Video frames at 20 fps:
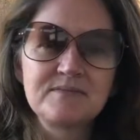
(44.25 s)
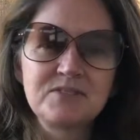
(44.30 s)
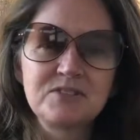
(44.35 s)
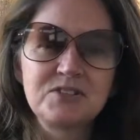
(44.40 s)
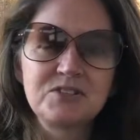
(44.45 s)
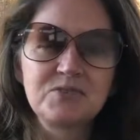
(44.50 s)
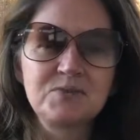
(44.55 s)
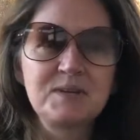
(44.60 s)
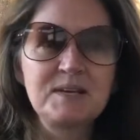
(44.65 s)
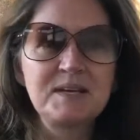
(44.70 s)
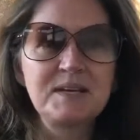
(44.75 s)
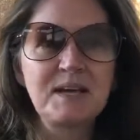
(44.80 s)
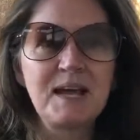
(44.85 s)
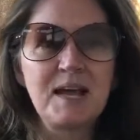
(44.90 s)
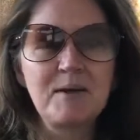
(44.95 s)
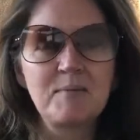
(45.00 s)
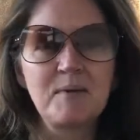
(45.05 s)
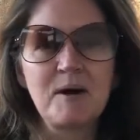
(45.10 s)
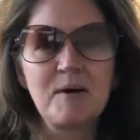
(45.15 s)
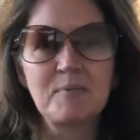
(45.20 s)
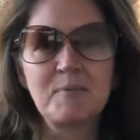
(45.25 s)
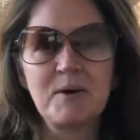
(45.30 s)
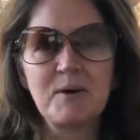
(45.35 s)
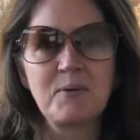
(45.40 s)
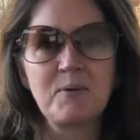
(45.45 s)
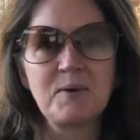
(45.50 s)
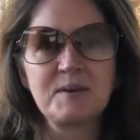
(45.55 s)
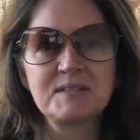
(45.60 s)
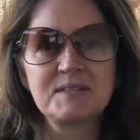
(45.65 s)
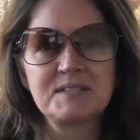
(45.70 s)
retreat came up,
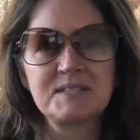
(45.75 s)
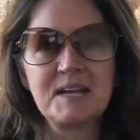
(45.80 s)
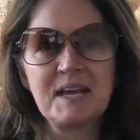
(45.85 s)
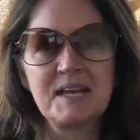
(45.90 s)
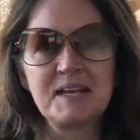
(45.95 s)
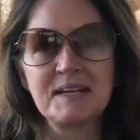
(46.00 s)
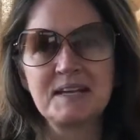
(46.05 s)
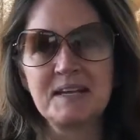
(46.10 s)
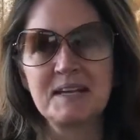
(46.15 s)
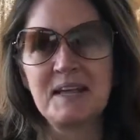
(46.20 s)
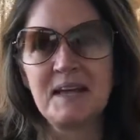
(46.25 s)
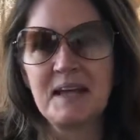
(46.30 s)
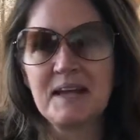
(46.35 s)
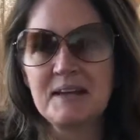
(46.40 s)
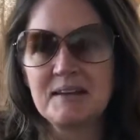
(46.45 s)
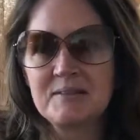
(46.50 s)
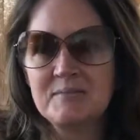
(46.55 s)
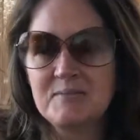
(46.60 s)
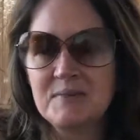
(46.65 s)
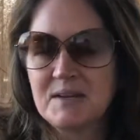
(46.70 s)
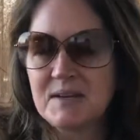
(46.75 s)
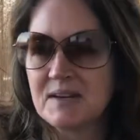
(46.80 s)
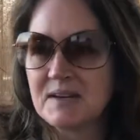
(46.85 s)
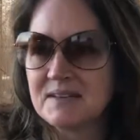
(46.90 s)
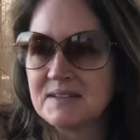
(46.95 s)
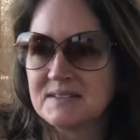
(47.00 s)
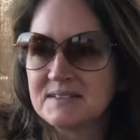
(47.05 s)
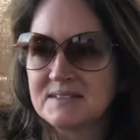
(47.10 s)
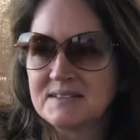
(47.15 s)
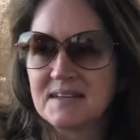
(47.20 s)
I wanted to take it again
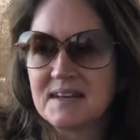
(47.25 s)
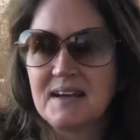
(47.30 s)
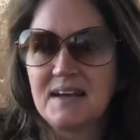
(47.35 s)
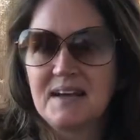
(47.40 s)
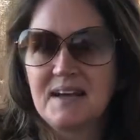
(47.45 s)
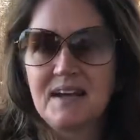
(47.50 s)
because